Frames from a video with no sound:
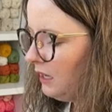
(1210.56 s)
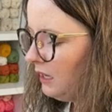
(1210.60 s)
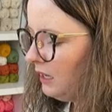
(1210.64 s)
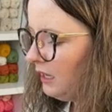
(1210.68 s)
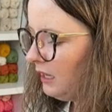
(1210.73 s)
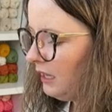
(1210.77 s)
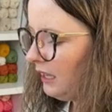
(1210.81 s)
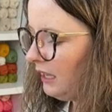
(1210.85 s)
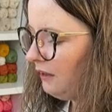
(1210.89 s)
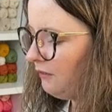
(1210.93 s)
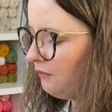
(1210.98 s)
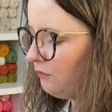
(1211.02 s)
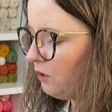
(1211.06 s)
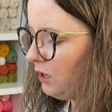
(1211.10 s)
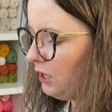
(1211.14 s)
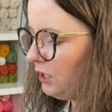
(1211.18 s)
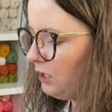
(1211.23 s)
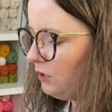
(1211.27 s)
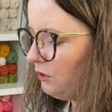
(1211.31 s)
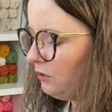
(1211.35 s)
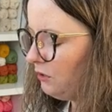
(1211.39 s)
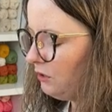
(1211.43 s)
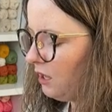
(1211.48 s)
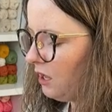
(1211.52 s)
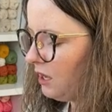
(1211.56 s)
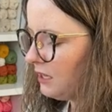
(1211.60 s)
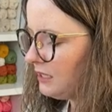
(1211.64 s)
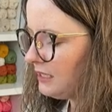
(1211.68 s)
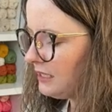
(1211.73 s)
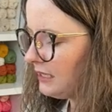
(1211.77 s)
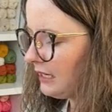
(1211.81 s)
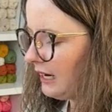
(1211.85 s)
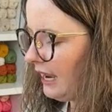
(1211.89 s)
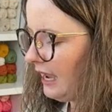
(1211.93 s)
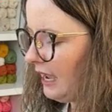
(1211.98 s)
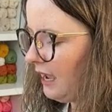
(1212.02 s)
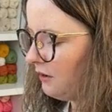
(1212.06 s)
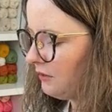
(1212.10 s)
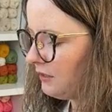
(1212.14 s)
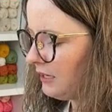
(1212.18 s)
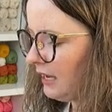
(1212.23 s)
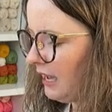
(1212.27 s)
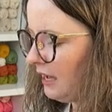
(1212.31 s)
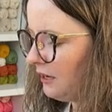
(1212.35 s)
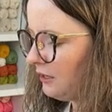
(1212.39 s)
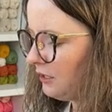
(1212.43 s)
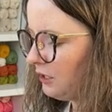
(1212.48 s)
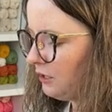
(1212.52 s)
If what you lost count,
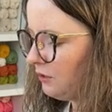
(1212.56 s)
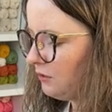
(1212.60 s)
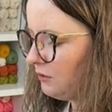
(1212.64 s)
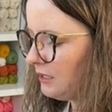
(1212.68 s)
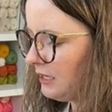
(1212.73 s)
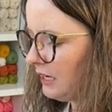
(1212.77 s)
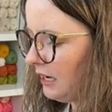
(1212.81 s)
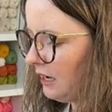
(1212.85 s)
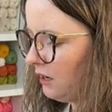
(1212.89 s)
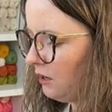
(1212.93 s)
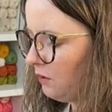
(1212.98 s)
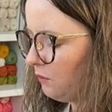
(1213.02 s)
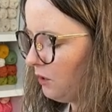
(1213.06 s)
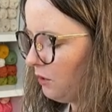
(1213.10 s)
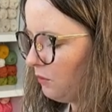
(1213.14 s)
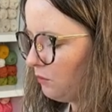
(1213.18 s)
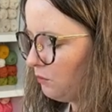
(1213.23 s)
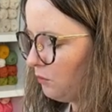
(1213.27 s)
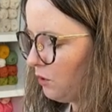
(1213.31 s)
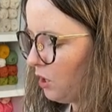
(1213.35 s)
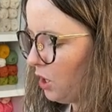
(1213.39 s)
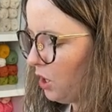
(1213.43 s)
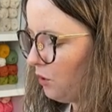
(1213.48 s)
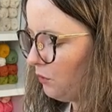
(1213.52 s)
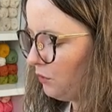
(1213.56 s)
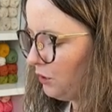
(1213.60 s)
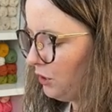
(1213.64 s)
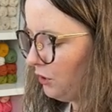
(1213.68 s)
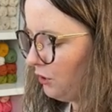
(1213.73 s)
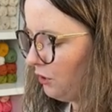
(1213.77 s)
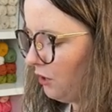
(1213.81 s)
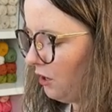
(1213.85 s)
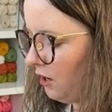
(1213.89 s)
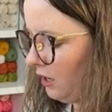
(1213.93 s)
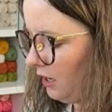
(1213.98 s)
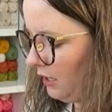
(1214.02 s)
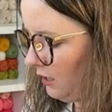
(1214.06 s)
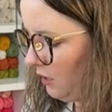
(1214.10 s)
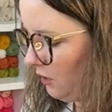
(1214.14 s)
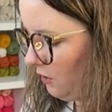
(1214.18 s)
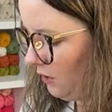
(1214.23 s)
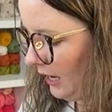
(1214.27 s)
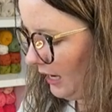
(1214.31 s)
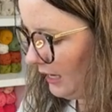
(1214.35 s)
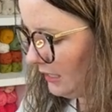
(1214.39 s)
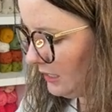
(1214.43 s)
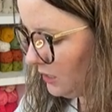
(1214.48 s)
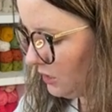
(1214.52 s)
how do you tell what row you're on?
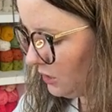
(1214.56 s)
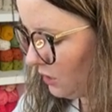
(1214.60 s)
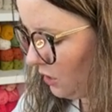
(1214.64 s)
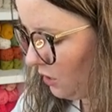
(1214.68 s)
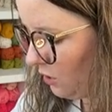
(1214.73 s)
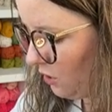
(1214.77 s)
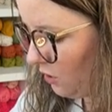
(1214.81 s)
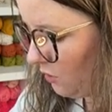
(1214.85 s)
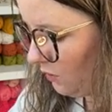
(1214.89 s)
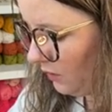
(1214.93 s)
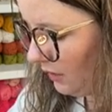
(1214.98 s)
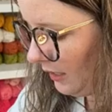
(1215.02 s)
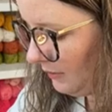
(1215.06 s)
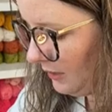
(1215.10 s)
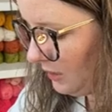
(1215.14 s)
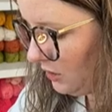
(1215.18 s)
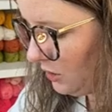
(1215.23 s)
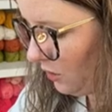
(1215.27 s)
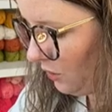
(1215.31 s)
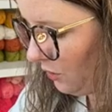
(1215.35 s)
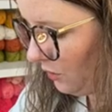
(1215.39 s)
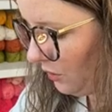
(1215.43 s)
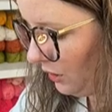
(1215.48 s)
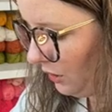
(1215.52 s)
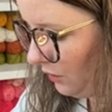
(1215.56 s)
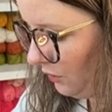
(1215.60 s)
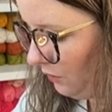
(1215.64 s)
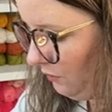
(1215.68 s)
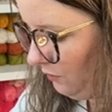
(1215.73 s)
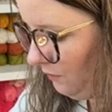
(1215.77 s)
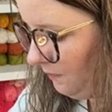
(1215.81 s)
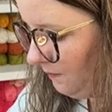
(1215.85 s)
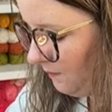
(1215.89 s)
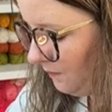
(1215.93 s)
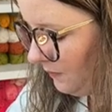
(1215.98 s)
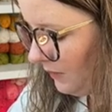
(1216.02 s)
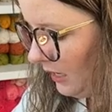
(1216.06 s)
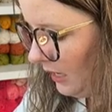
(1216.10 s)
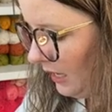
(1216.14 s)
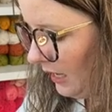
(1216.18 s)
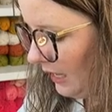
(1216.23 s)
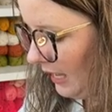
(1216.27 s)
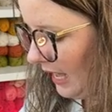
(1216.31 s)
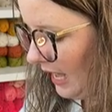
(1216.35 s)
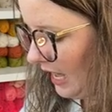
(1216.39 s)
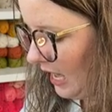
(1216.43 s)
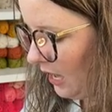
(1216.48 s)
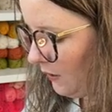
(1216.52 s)
Okay, so let me show you
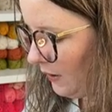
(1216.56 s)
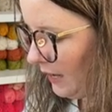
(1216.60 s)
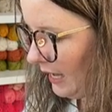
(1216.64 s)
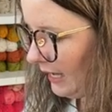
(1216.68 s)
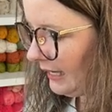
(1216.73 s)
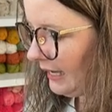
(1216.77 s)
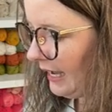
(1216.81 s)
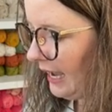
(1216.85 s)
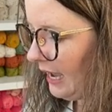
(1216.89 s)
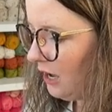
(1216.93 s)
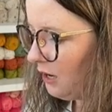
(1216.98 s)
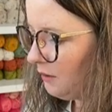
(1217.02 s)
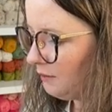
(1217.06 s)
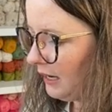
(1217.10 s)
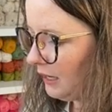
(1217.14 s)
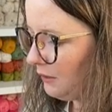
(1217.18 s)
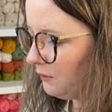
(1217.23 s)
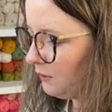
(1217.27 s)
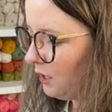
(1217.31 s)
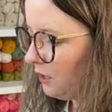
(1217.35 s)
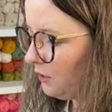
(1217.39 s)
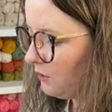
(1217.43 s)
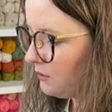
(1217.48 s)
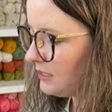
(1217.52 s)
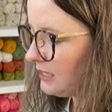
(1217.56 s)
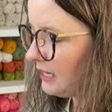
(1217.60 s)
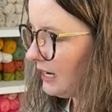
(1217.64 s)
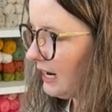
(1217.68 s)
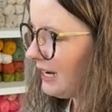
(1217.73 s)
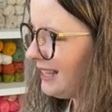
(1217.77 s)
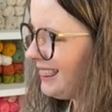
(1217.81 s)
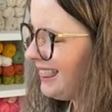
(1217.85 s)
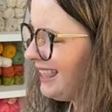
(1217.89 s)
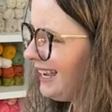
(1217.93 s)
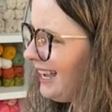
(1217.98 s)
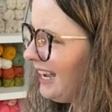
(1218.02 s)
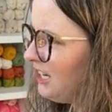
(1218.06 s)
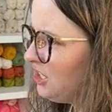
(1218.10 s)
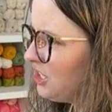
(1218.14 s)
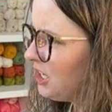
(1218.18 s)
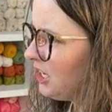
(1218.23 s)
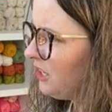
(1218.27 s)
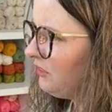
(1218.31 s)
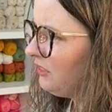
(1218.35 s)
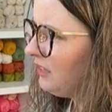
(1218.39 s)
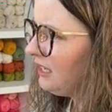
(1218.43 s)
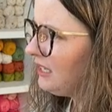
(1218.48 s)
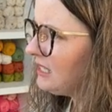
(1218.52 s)
how I count my rows. And I think I
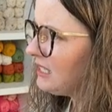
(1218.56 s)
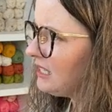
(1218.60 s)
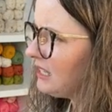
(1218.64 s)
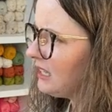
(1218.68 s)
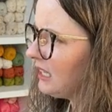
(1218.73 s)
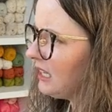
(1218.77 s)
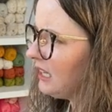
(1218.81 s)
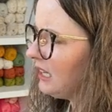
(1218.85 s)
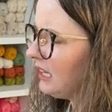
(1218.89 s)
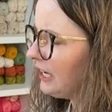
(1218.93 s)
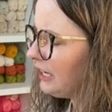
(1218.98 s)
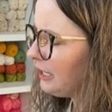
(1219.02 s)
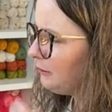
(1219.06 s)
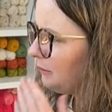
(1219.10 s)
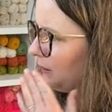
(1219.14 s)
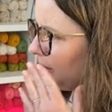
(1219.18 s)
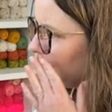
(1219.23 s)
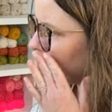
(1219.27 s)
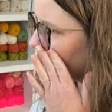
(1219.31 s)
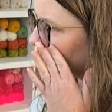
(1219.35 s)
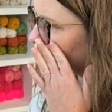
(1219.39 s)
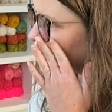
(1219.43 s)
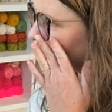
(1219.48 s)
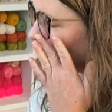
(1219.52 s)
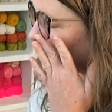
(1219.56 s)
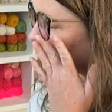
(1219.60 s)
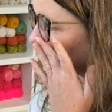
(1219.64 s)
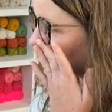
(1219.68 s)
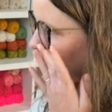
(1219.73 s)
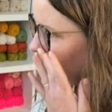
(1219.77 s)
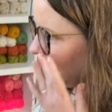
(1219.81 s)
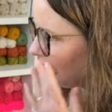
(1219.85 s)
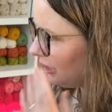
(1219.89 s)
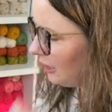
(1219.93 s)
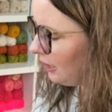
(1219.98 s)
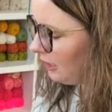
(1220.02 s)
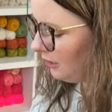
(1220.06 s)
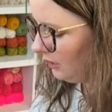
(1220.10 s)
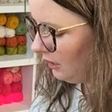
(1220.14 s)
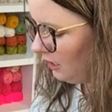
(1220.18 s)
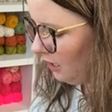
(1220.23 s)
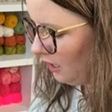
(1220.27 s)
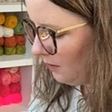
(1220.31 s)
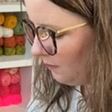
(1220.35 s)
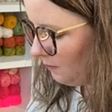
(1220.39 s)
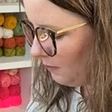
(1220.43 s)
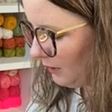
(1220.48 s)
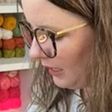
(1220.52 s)
shared this in the Claire Bun Beanie pattern,
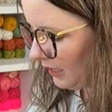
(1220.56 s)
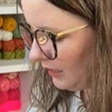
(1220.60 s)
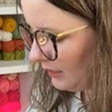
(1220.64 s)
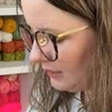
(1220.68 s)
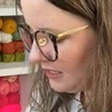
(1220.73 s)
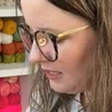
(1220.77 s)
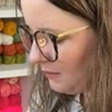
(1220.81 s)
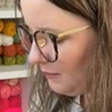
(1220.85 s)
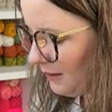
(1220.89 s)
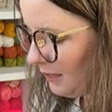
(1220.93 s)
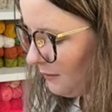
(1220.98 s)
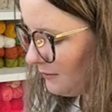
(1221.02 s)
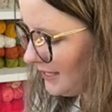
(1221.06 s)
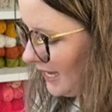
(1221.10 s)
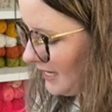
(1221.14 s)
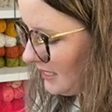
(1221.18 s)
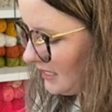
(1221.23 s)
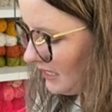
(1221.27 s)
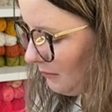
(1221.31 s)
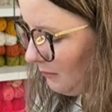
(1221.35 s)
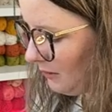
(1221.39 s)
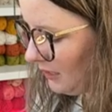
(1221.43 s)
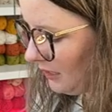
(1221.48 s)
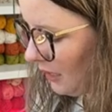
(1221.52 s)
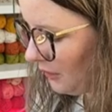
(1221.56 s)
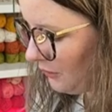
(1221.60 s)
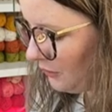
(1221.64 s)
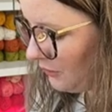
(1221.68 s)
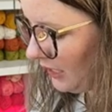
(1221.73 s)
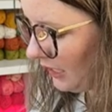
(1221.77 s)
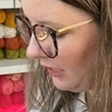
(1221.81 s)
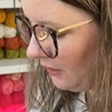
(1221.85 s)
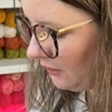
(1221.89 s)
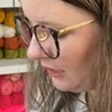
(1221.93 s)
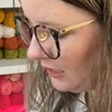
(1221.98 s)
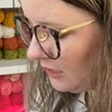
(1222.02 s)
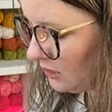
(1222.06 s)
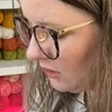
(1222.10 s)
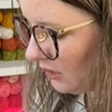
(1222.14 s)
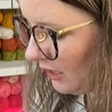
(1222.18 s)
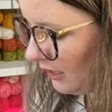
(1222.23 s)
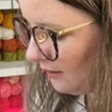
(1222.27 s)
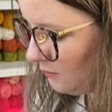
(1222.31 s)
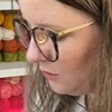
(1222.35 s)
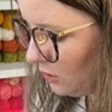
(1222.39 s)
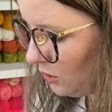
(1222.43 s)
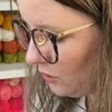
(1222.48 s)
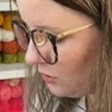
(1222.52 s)
but somebody was asking me the other day on
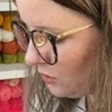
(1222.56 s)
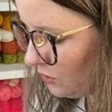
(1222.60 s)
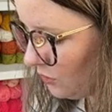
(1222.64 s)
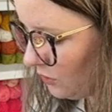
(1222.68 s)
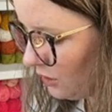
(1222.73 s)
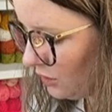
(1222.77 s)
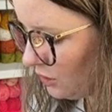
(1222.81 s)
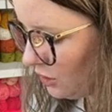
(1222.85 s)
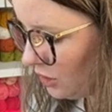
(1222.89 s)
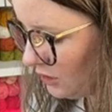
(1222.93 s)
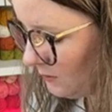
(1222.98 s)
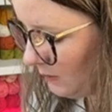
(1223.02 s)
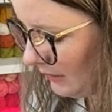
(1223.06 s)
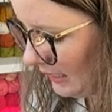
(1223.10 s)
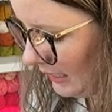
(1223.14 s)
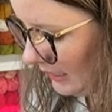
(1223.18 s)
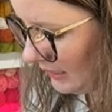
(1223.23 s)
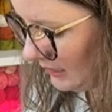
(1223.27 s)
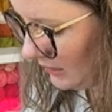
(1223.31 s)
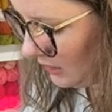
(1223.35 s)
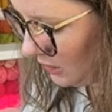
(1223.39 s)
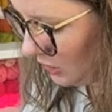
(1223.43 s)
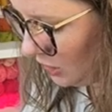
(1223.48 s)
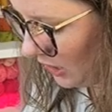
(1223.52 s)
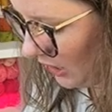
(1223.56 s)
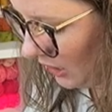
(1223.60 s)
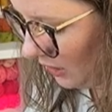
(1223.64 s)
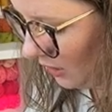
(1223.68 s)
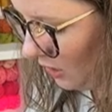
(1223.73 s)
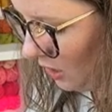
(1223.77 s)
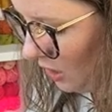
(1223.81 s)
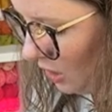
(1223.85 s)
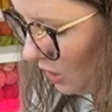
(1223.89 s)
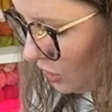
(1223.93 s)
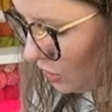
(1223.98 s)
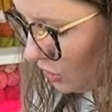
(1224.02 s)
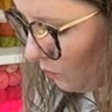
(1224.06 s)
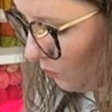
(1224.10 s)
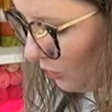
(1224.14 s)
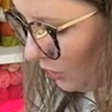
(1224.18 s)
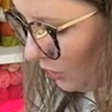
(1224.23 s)
Instagram too, so it would just be nice to share. So we're